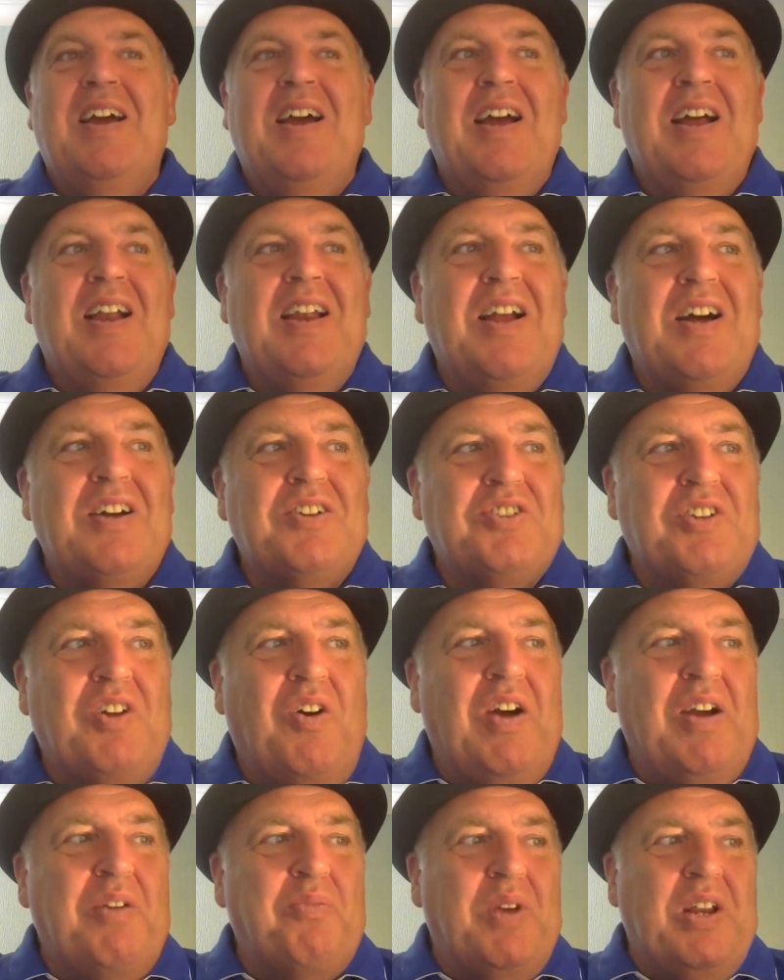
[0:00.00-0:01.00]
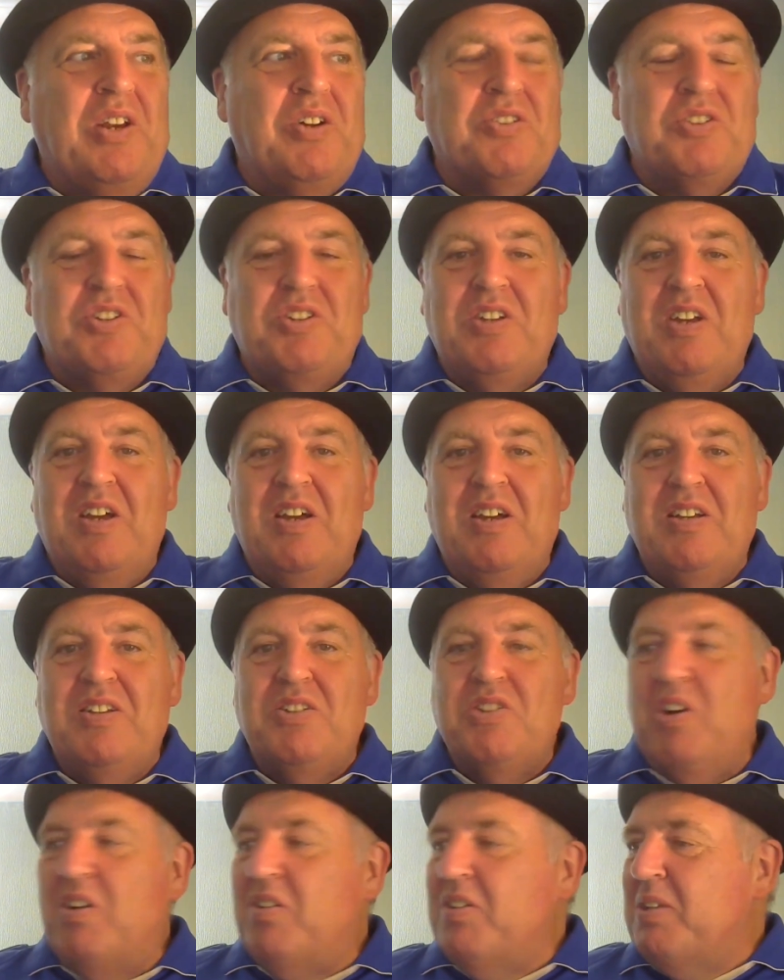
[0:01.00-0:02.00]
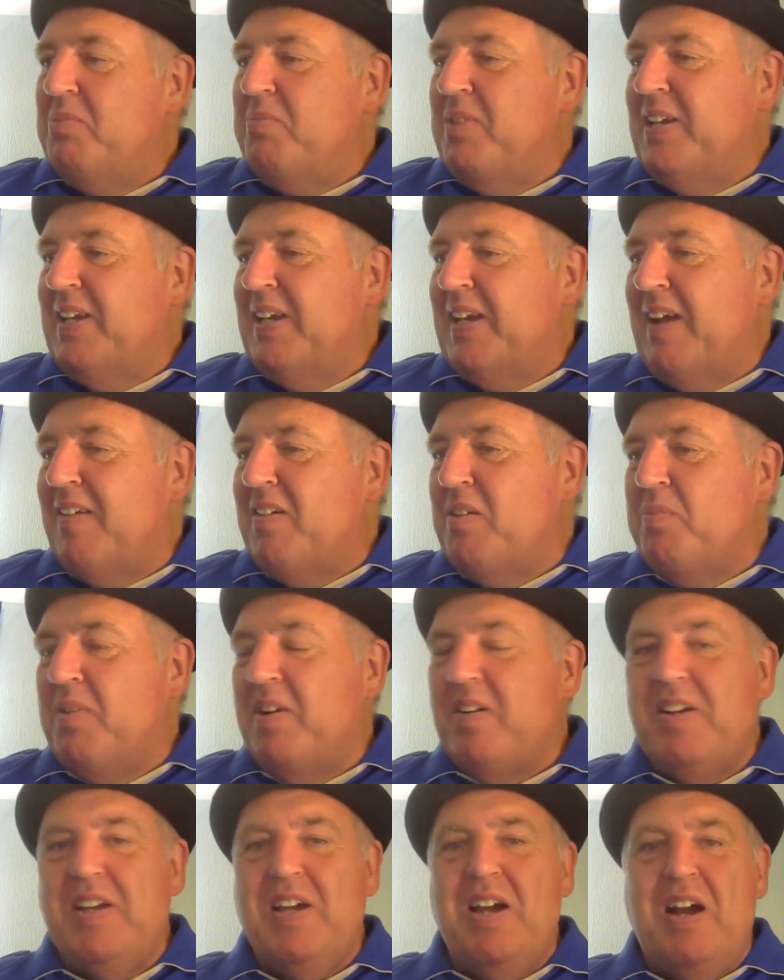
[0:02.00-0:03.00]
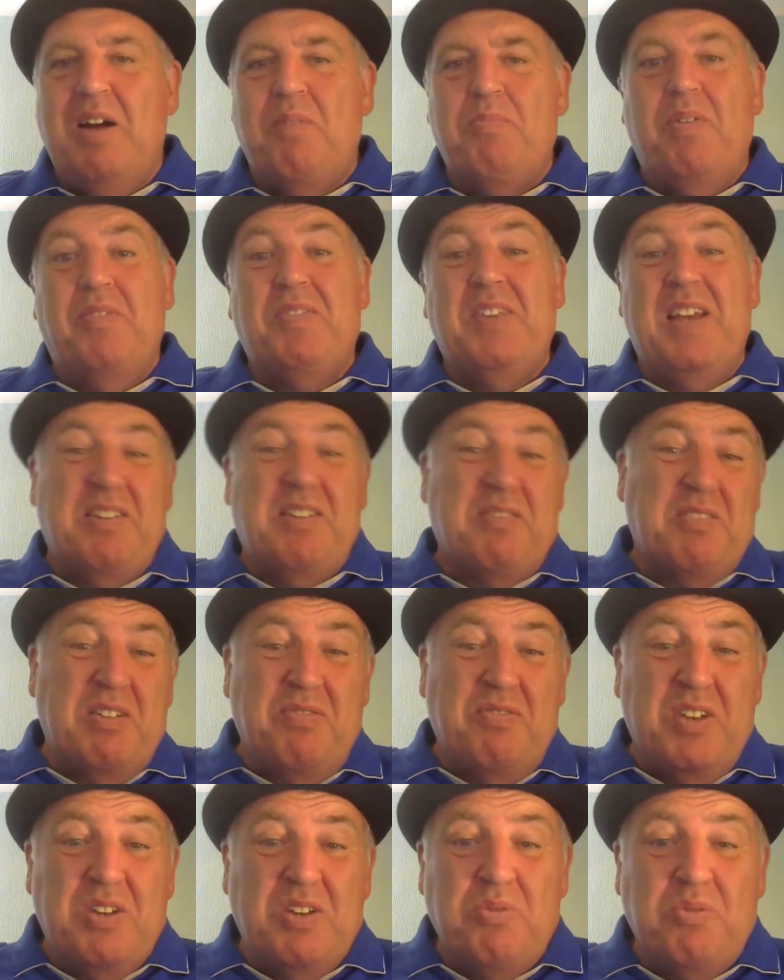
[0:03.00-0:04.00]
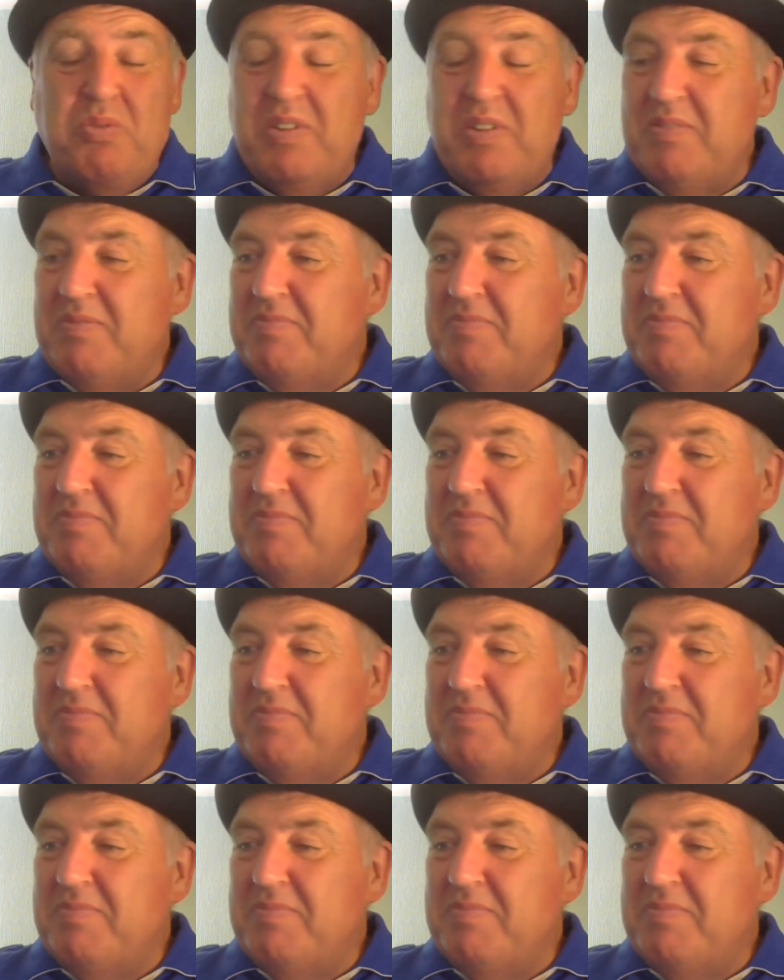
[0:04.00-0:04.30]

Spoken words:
Last night we lost to Tottenham in the Carabao Cup. I've done a review.